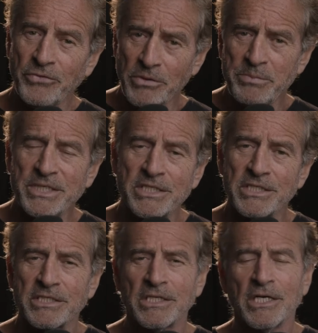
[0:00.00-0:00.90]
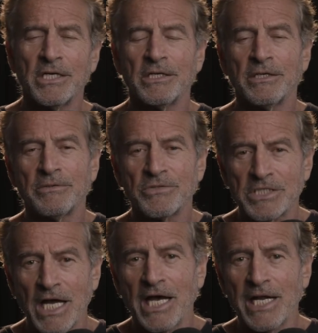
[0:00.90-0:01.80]
if you're in business,
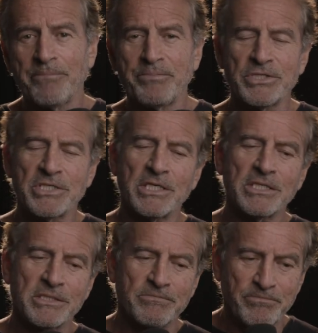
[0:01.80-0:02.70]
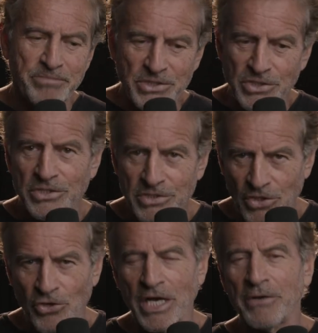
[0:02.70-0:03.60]
startup business, business as
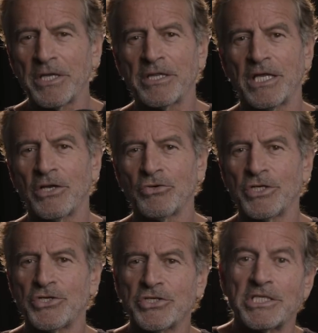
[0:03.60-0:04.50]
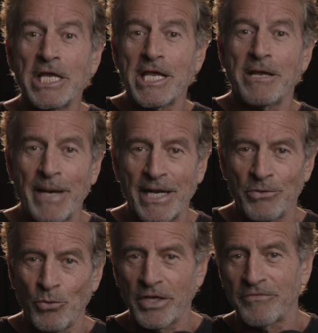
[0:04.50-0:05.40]
an ongoing thing, or you're just thinking about it and
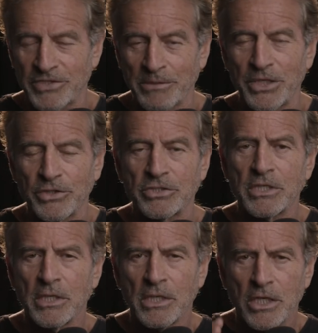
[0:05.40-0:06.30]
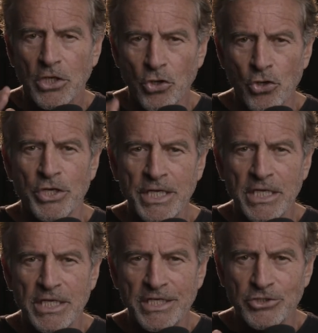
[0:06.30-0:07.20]
you're working for somebody else,
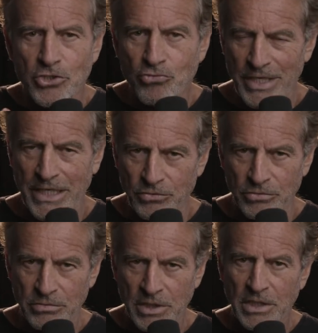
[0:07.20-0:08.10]
learning is critical.